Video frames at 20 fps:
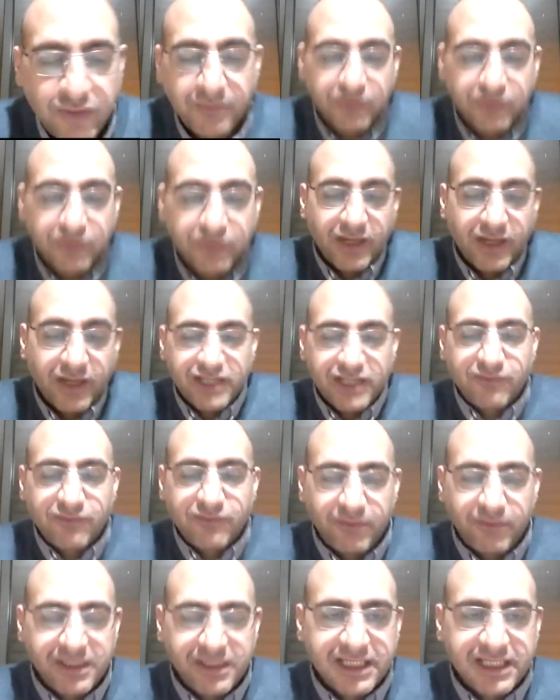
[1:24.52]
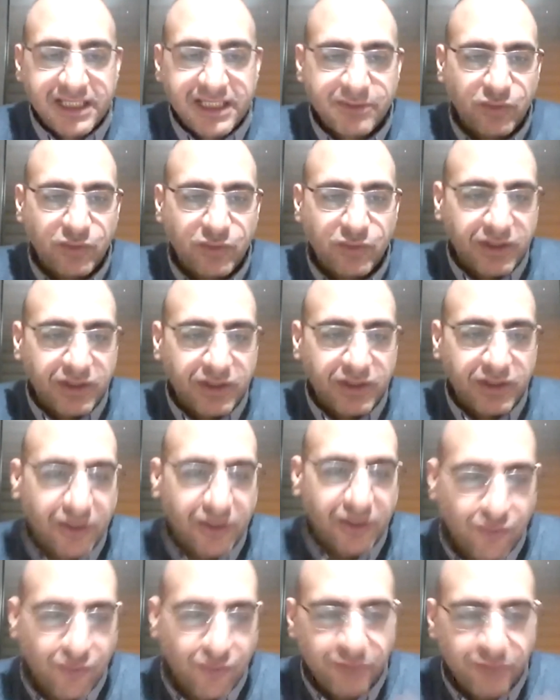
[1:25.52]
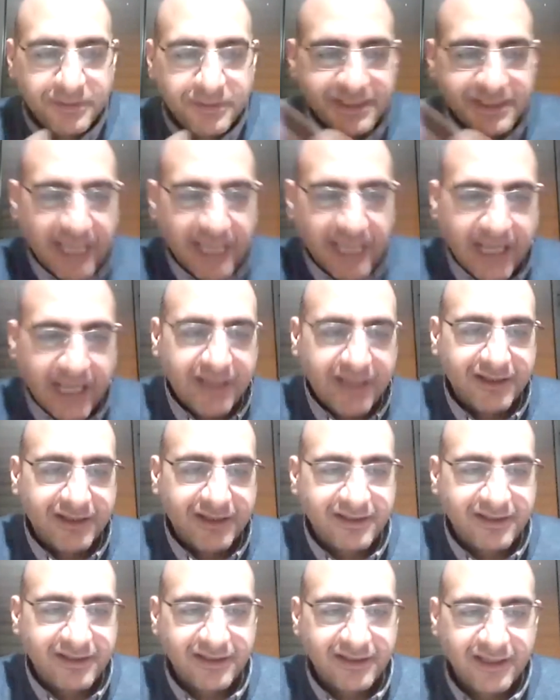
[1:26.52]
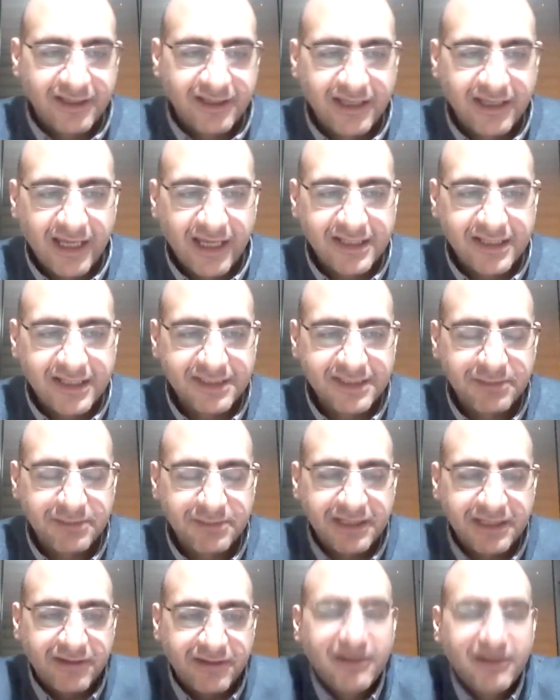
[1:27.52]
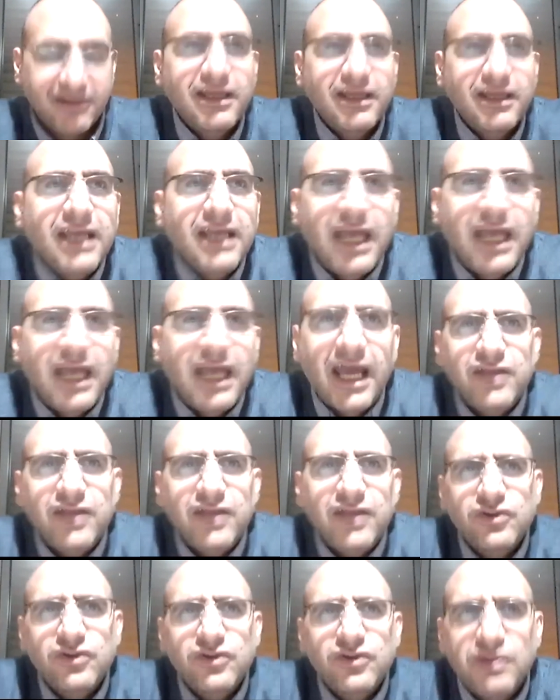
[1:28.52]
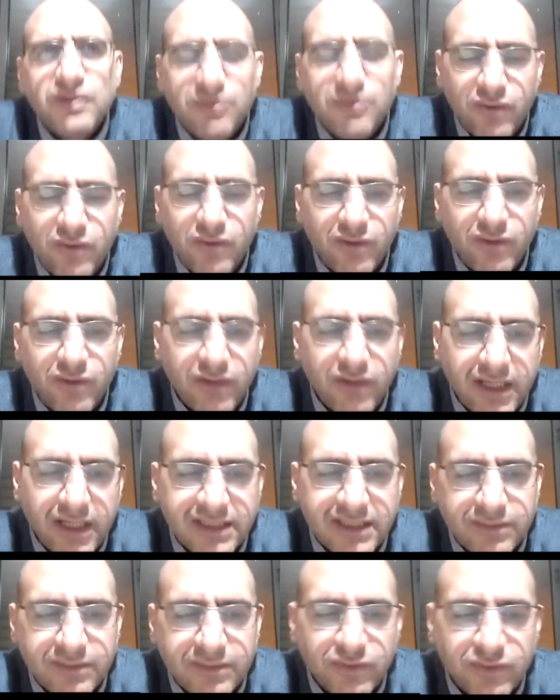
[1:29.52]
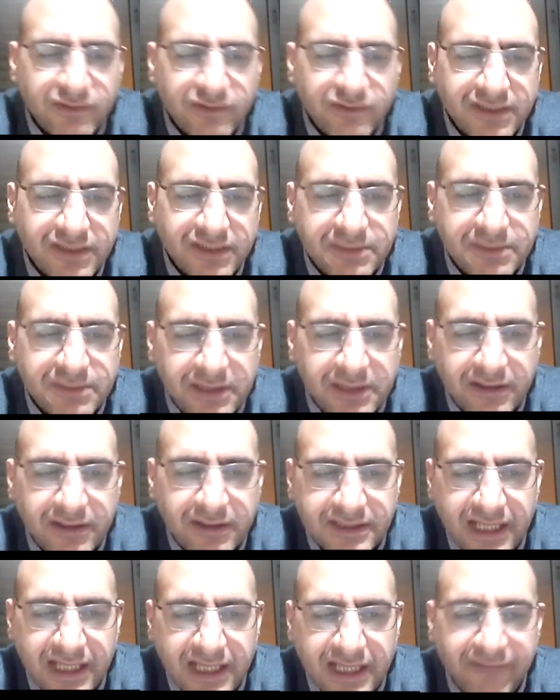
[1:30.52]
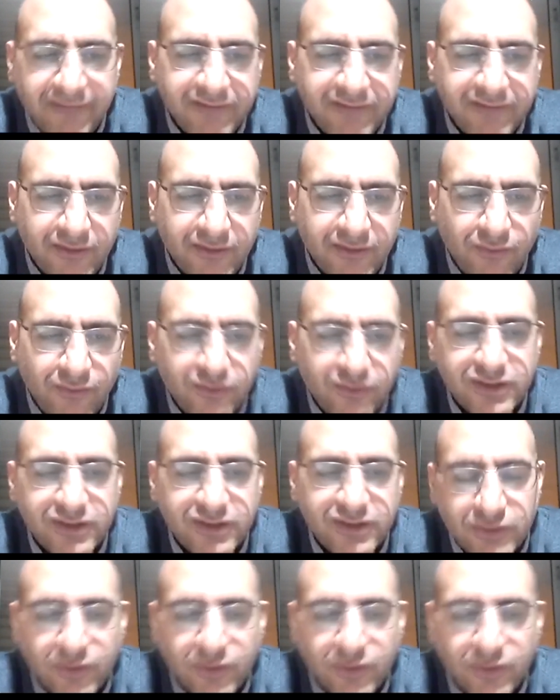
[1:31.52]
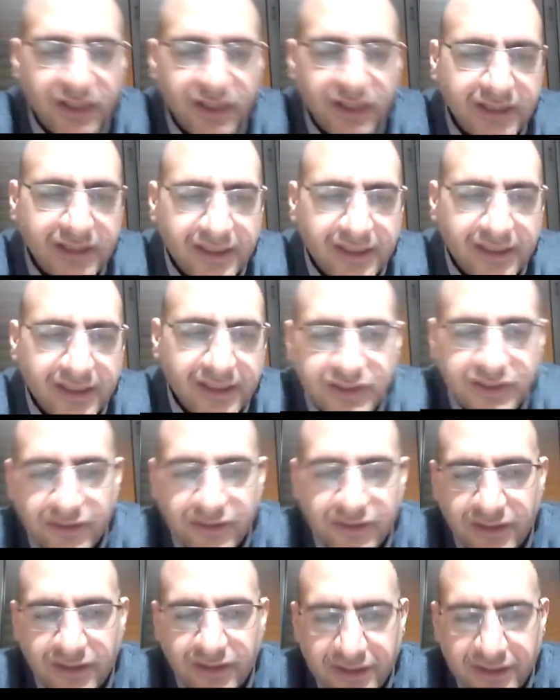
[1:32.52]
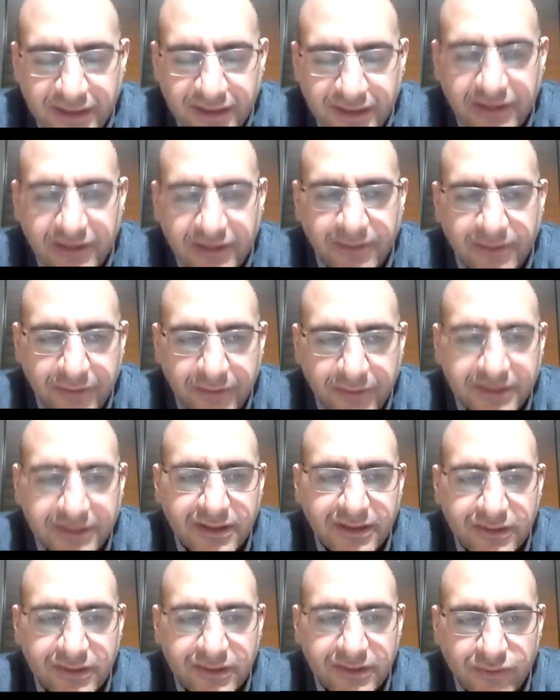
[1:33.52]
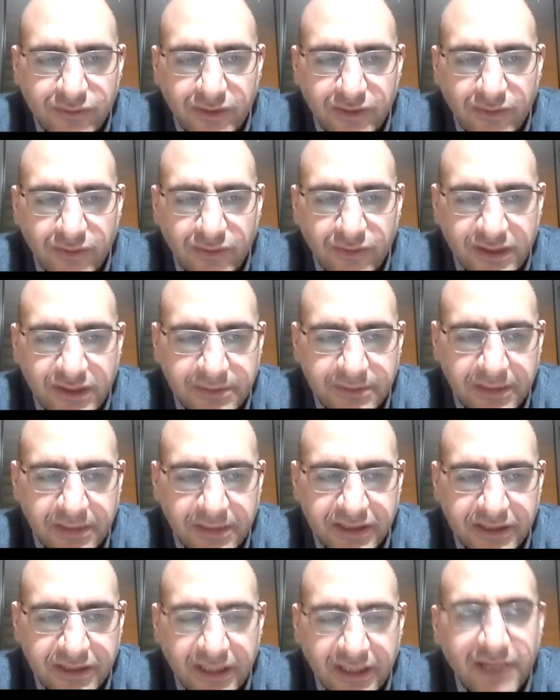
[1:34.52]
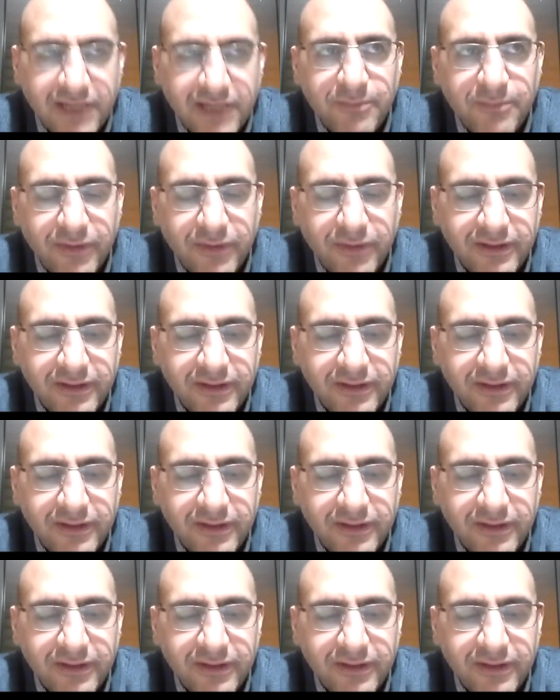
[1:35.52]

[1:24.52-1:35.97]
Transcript: arrange for meetings between the groups and the speaker. And usually, more or less, most of the speakers have their own story that they share. It's either a personal story or a special input.